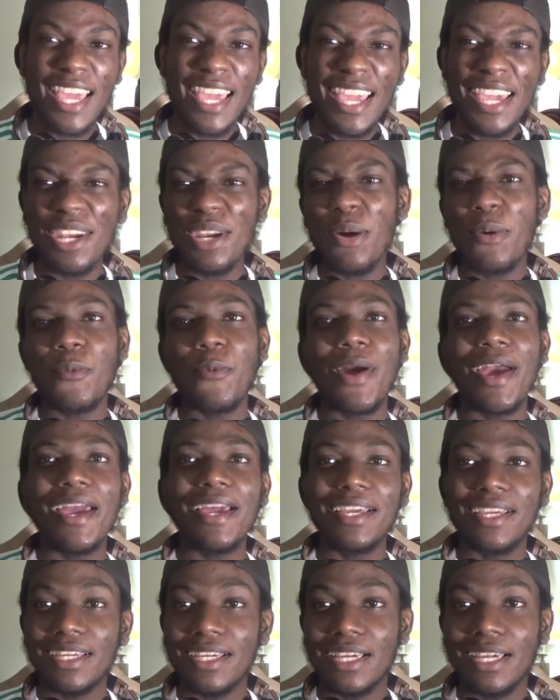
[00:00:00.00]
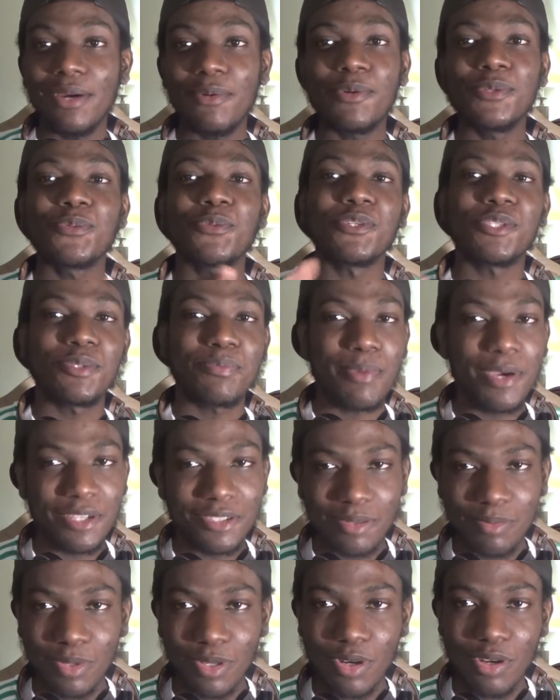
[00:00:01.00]
in a way, it was
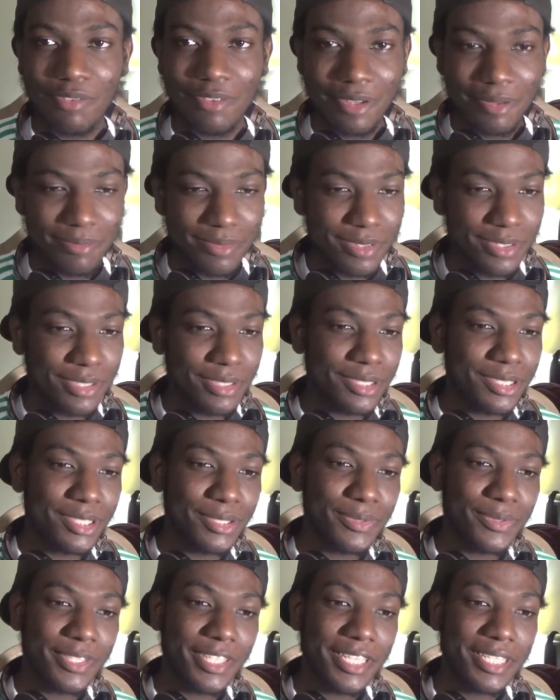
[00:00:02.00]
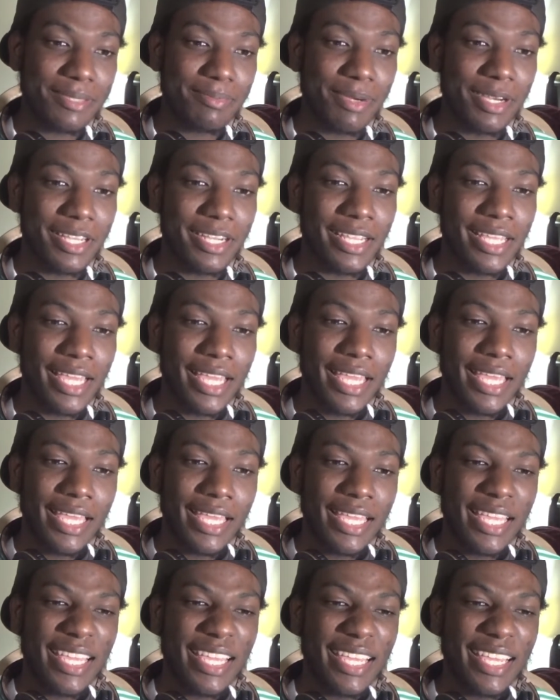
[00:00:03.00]
respectable of him to do this, but
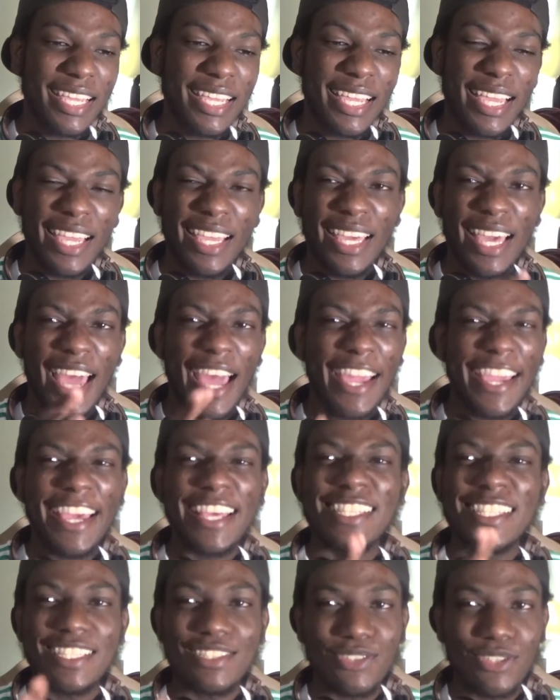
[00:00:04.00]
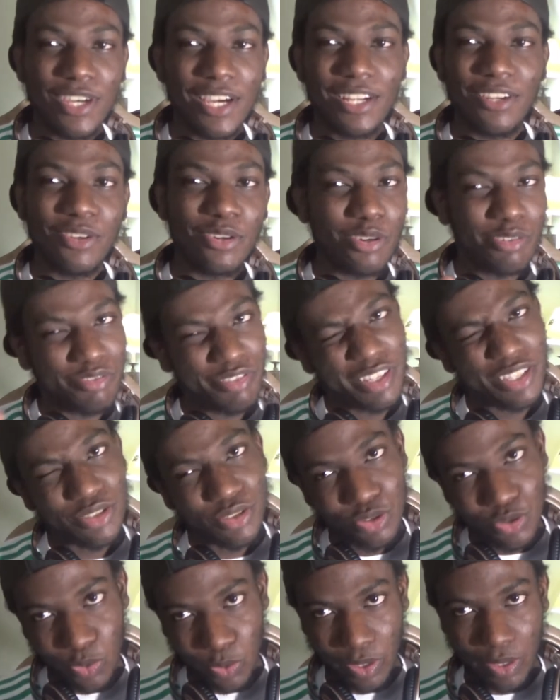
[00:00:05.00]
I guess he took a little offense
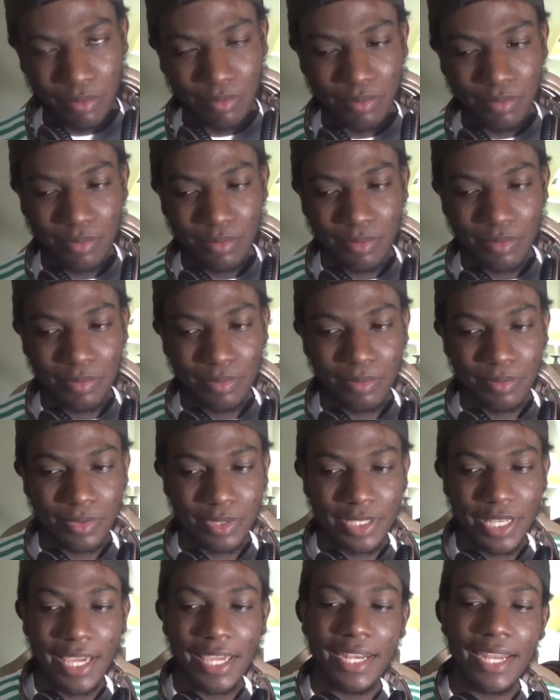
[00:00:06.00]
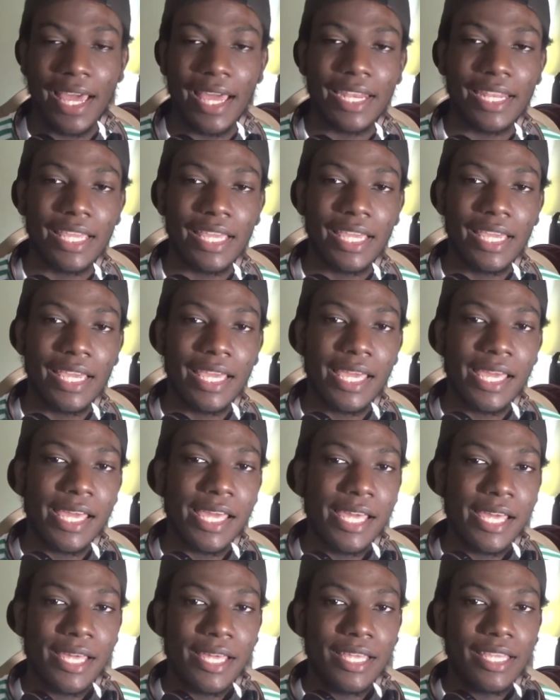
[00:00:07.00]
to it, saying that
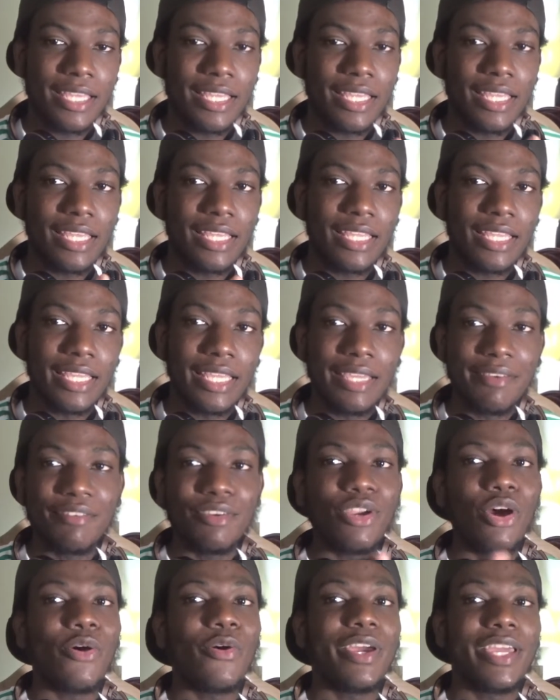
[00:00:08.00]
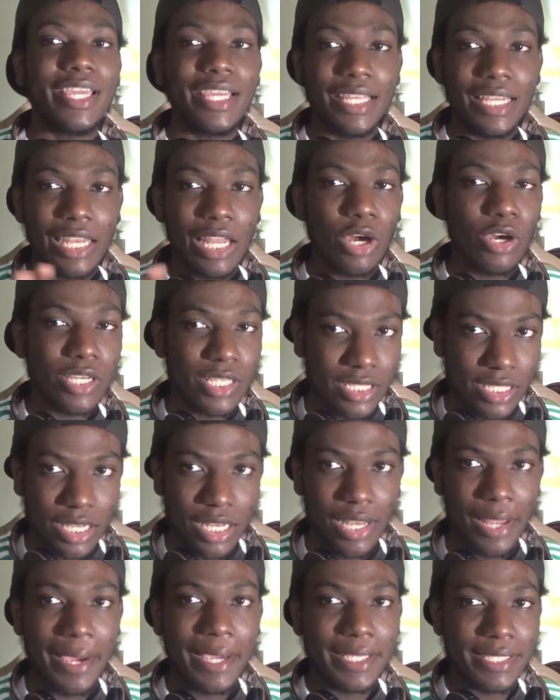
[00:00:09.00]
even though he
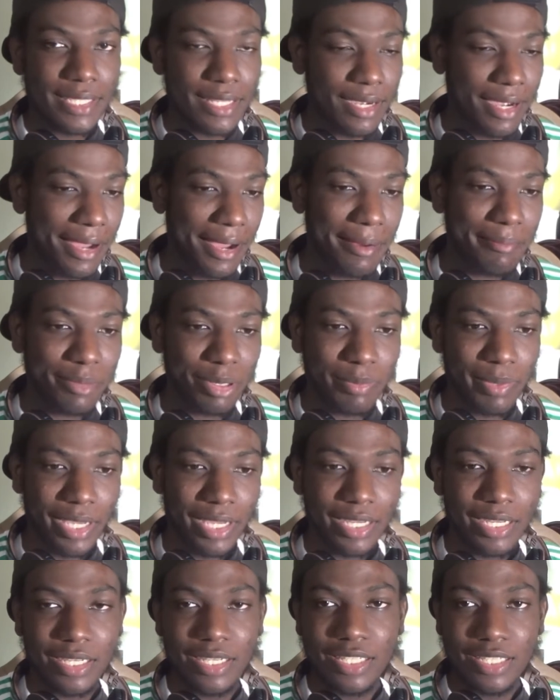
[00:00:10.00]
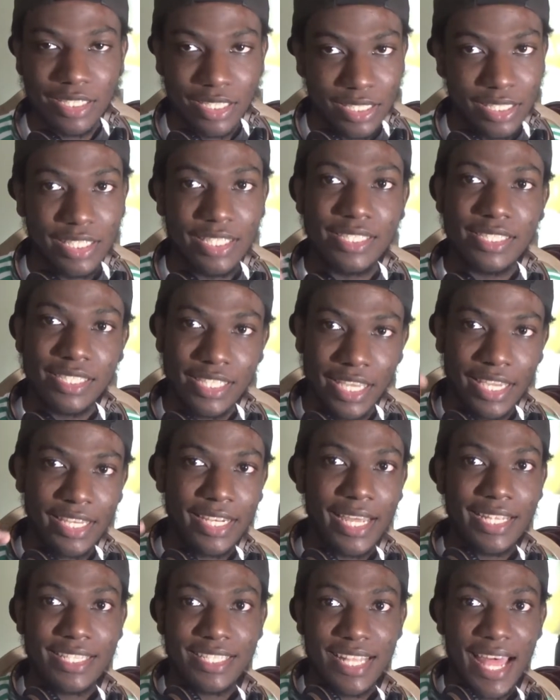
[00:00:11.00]
likes the compliment, because he's saying
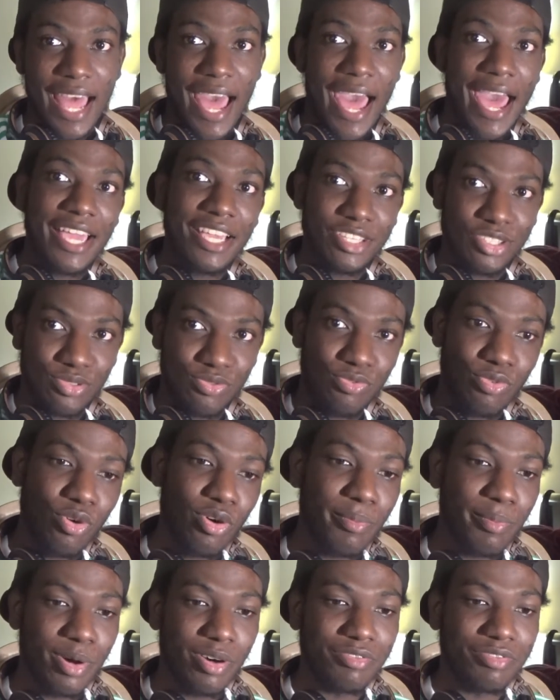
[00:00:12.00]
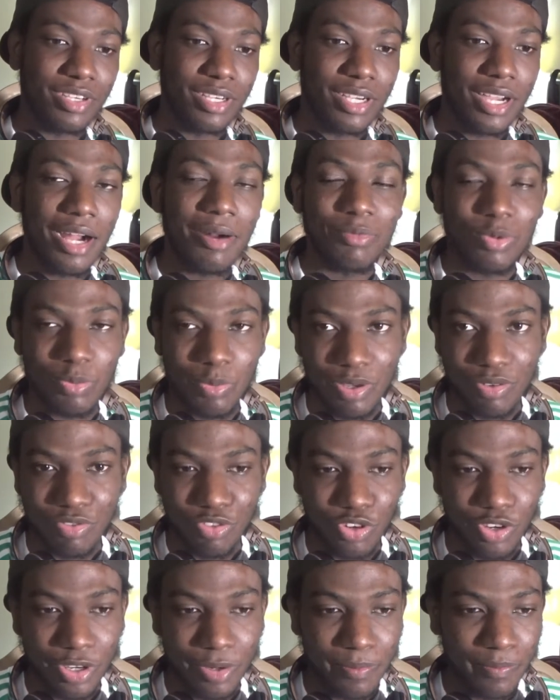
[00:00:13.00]
that's the highest form of a compliment
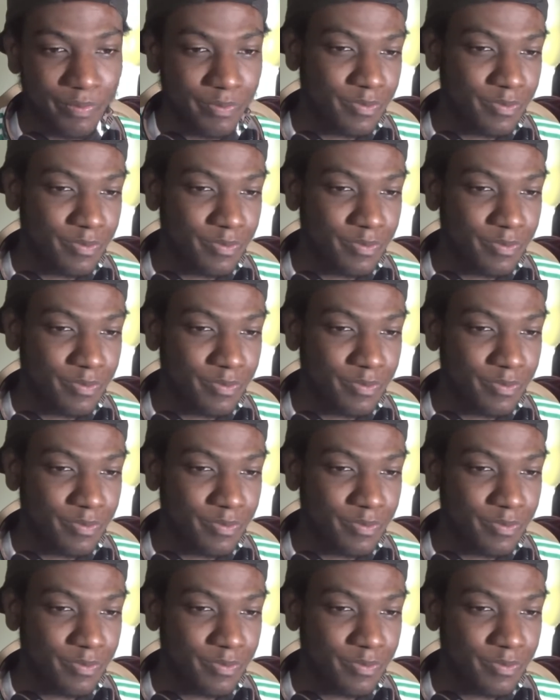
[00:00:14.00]
for him,